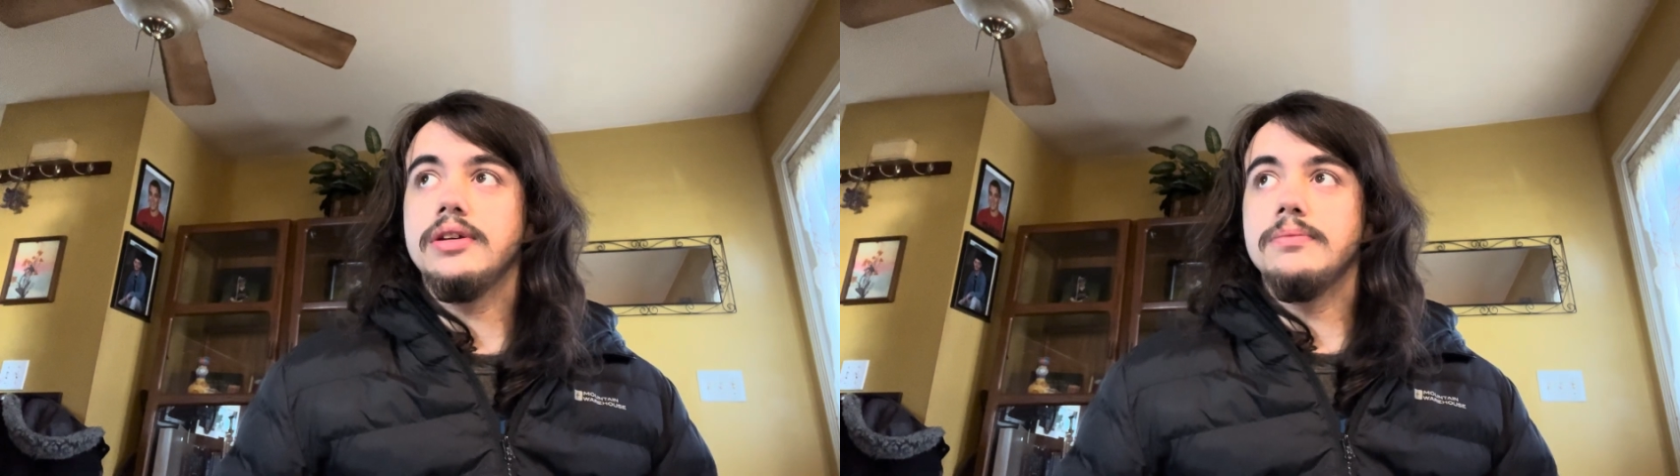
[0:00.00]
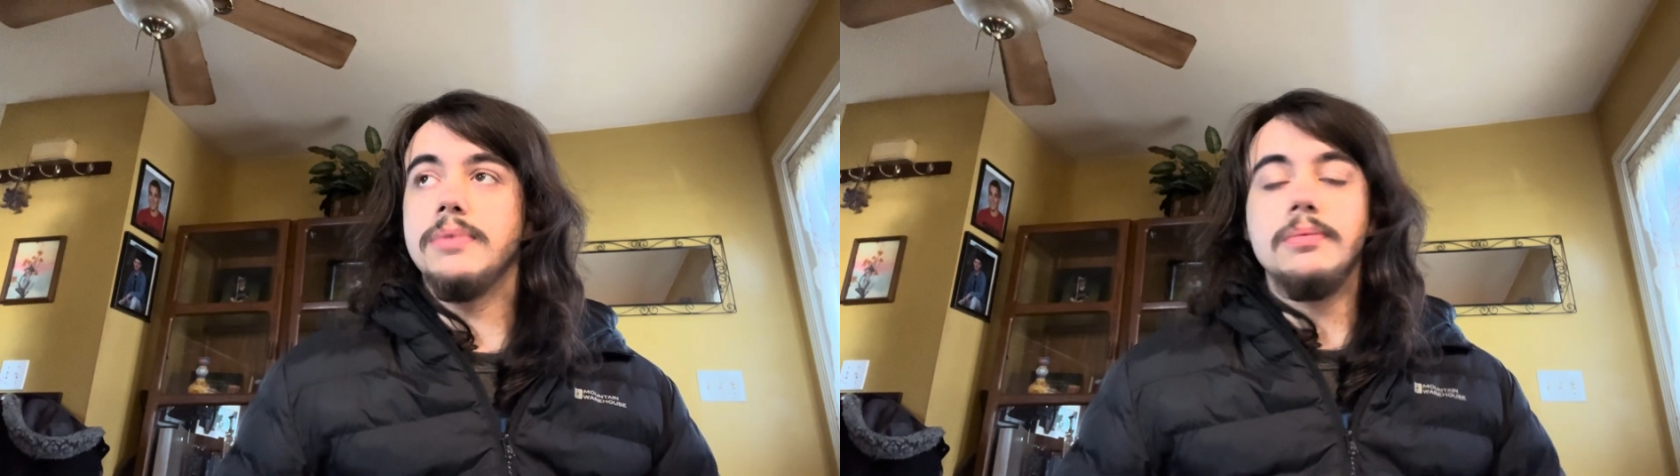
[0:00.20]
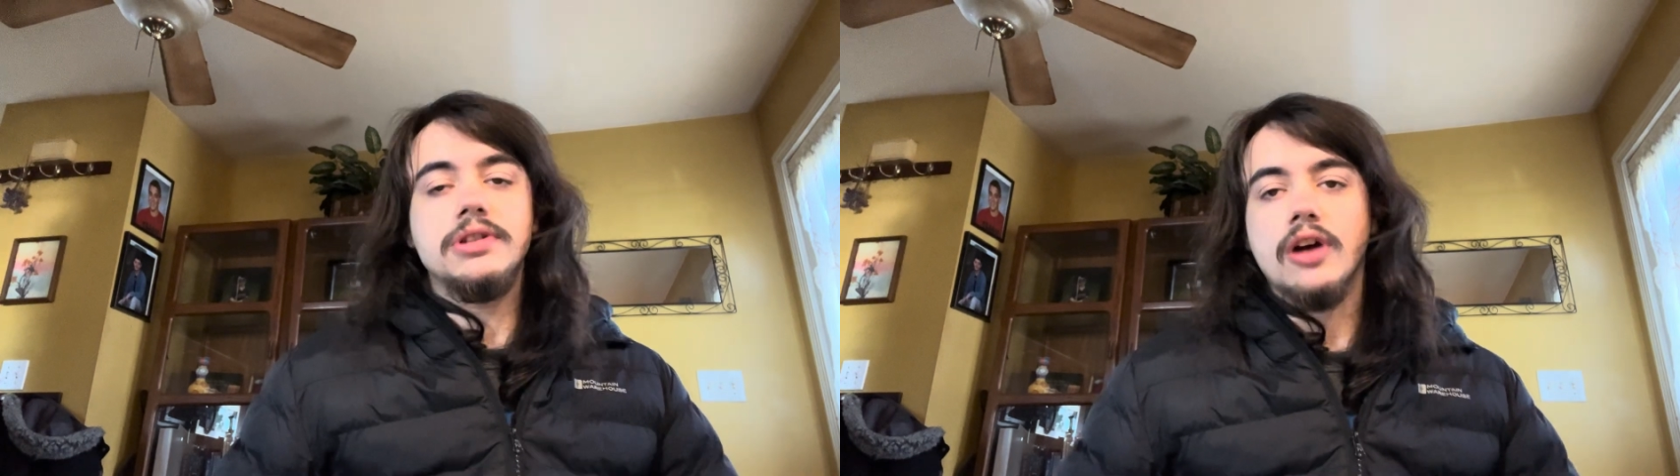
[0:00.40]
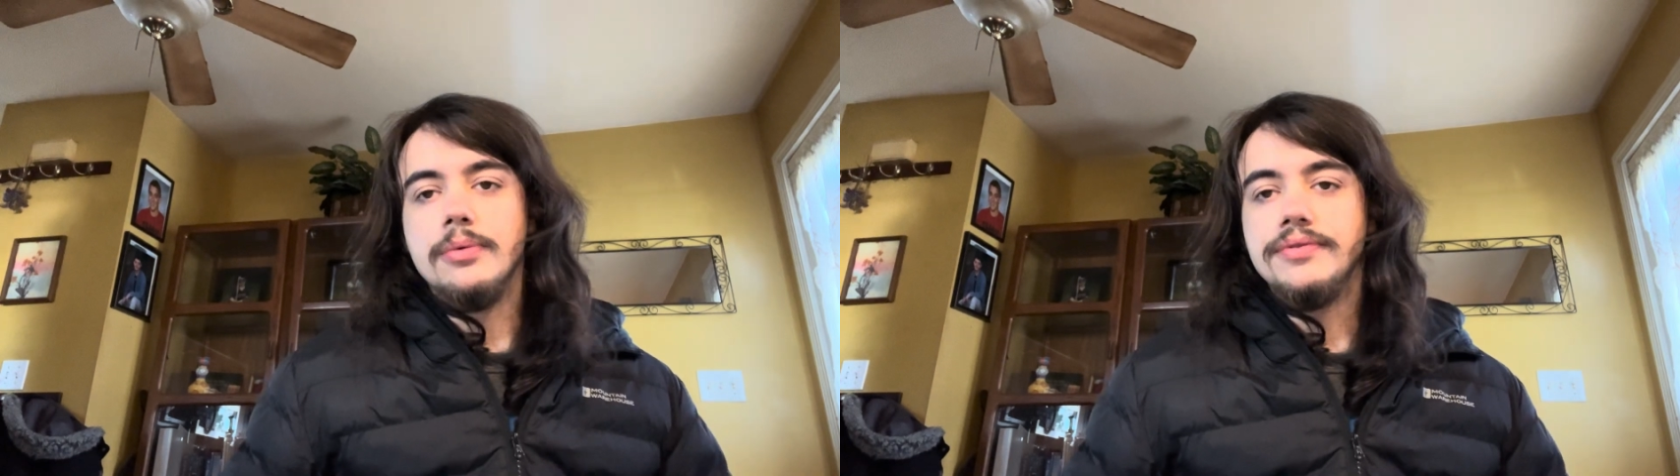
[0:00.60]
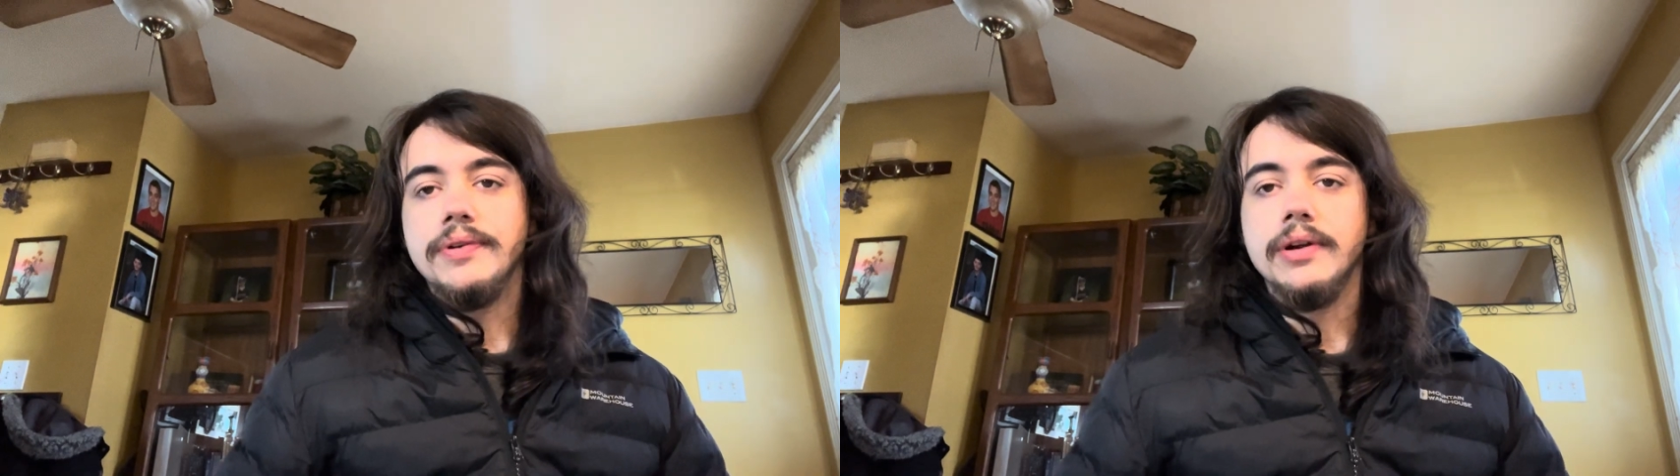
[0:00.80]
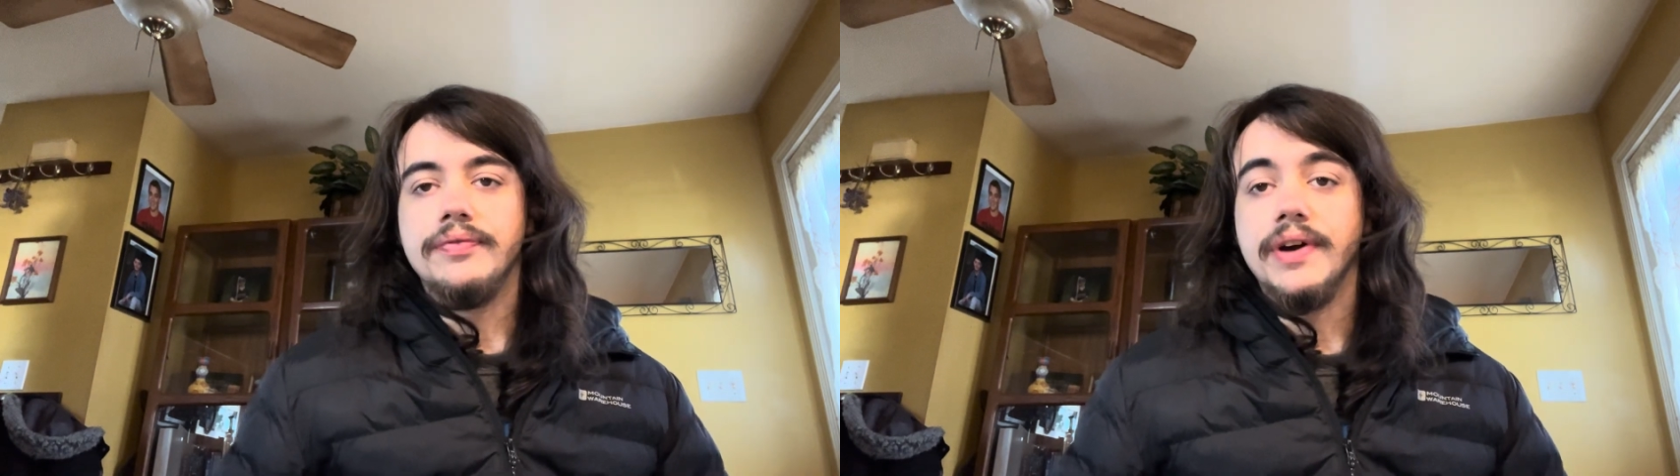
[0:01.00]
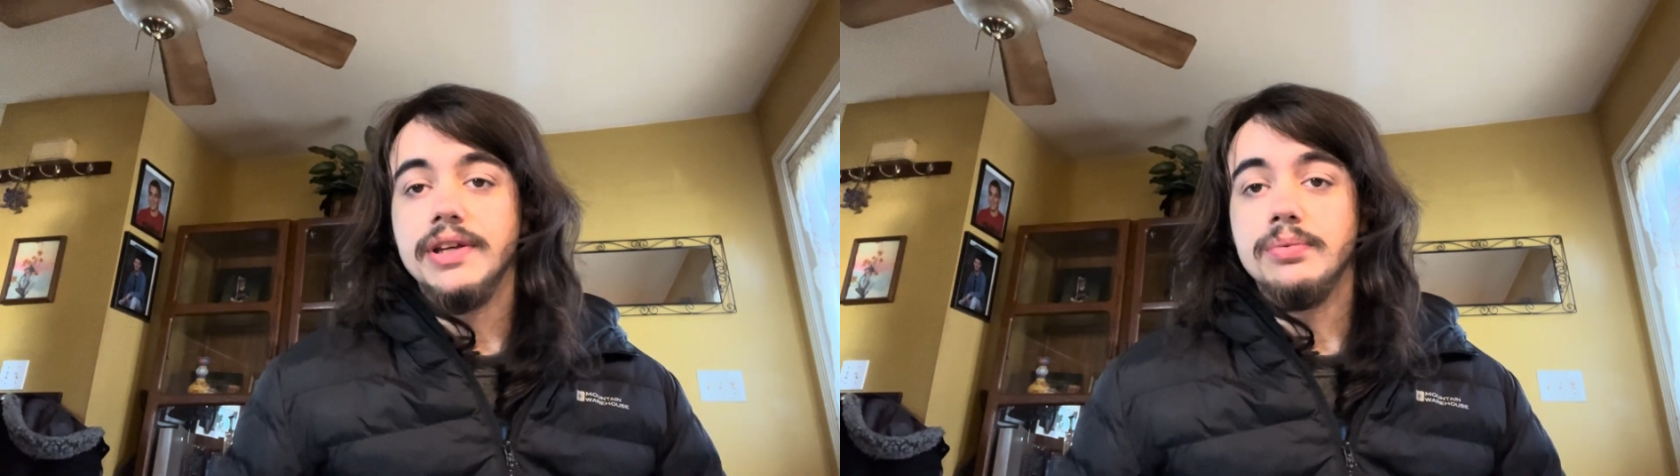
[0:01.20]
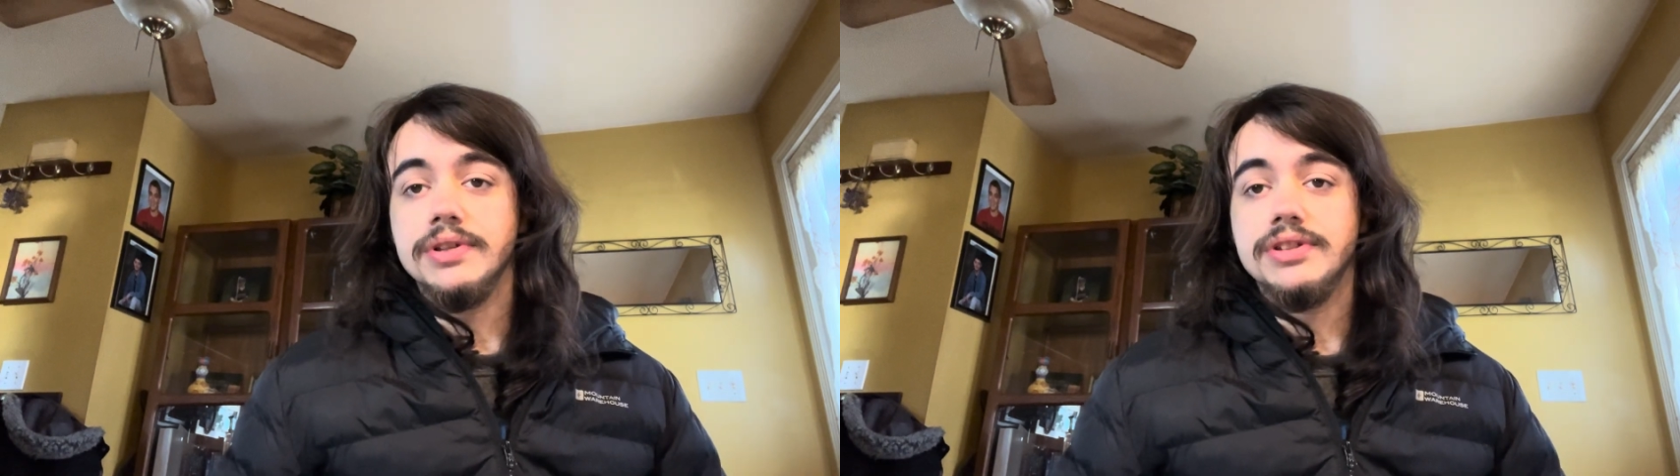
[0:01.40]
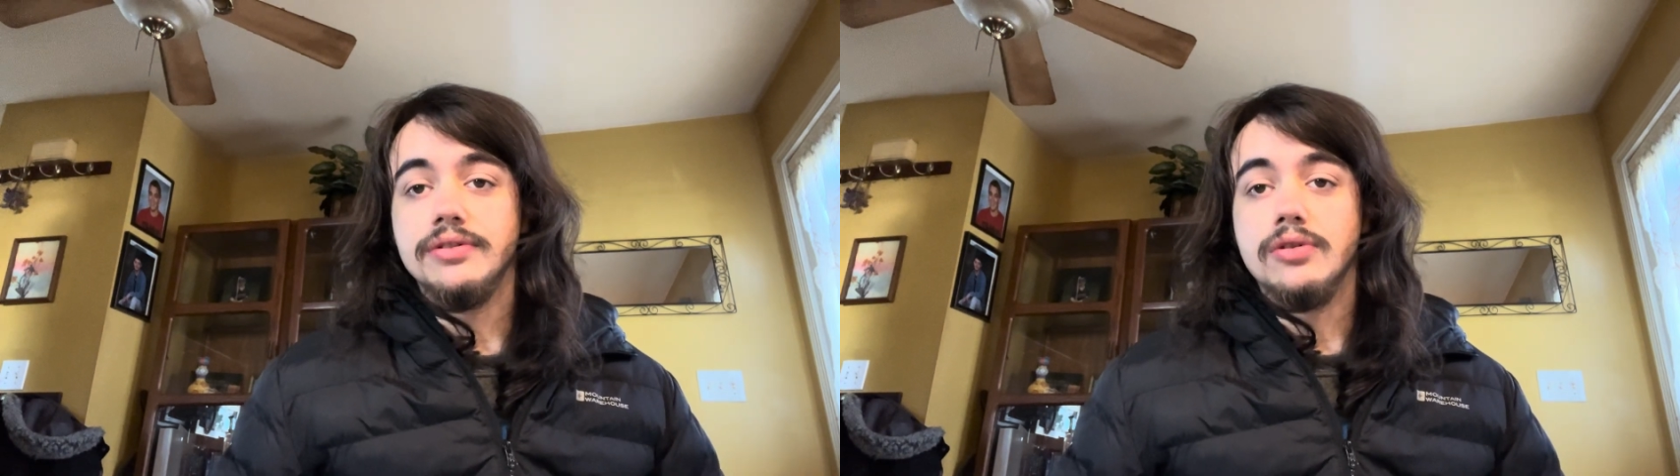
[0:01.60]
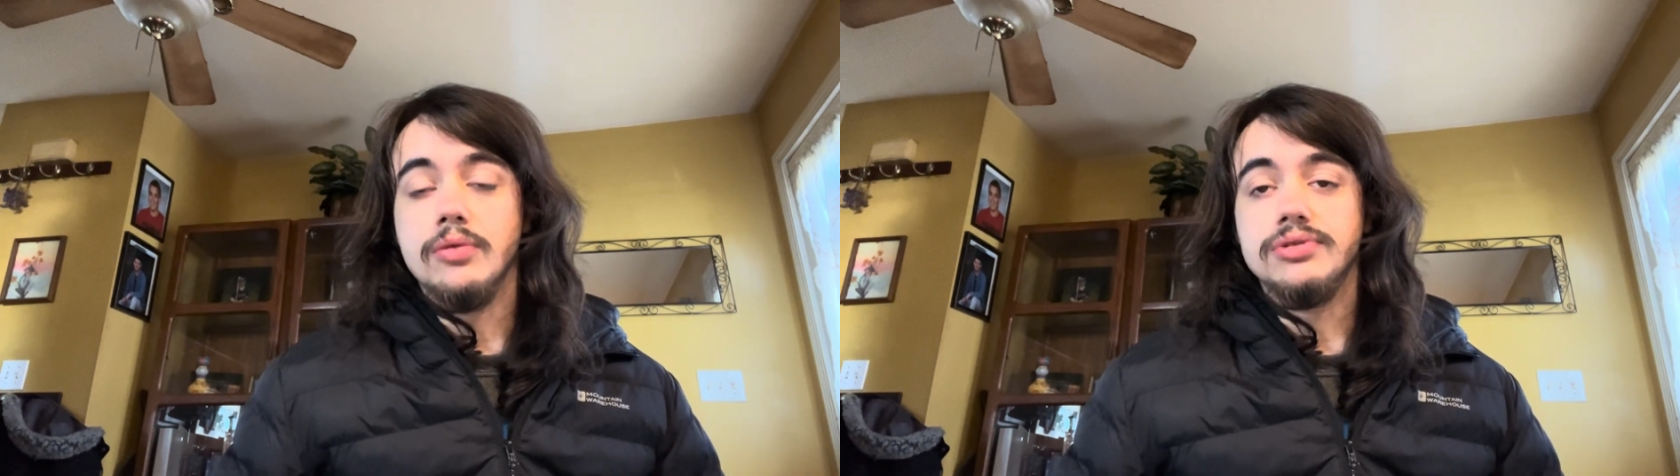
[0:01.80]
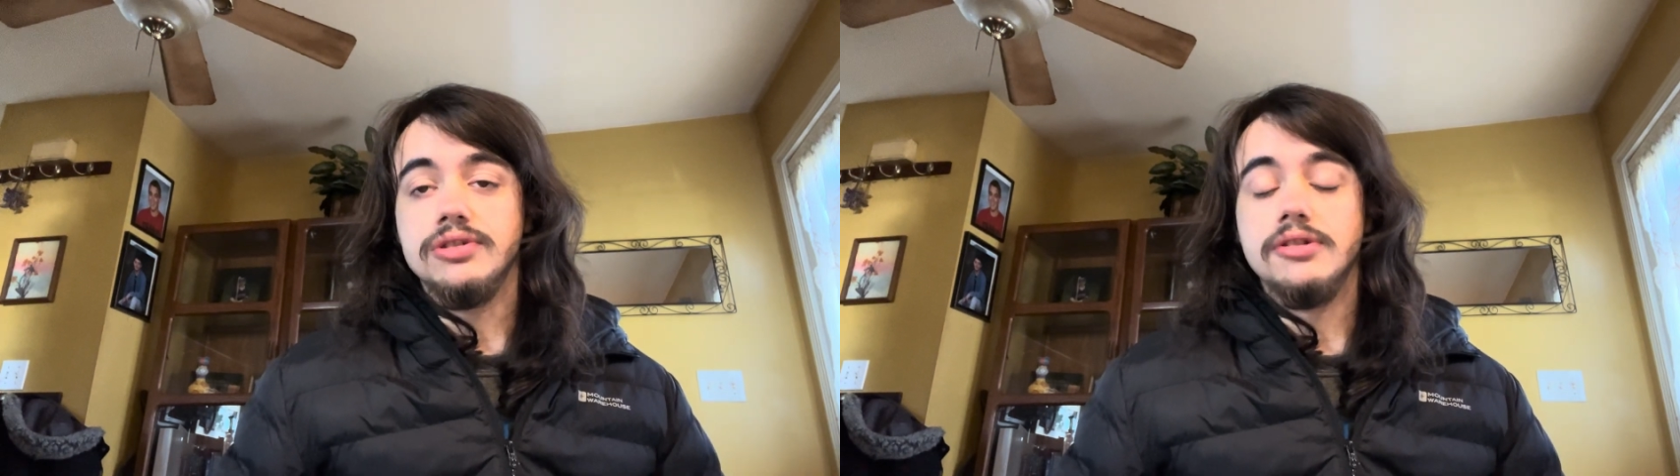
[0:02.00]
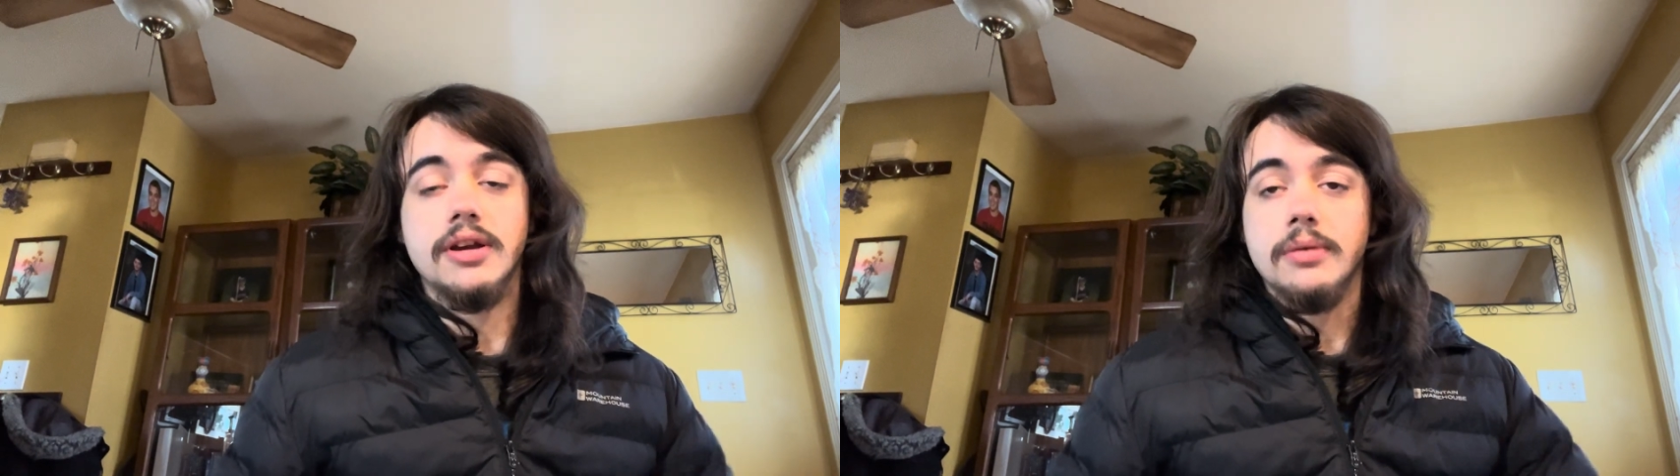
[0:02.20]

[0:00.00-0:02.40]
Maybe Tommy Fury fight he was still coaching Jake,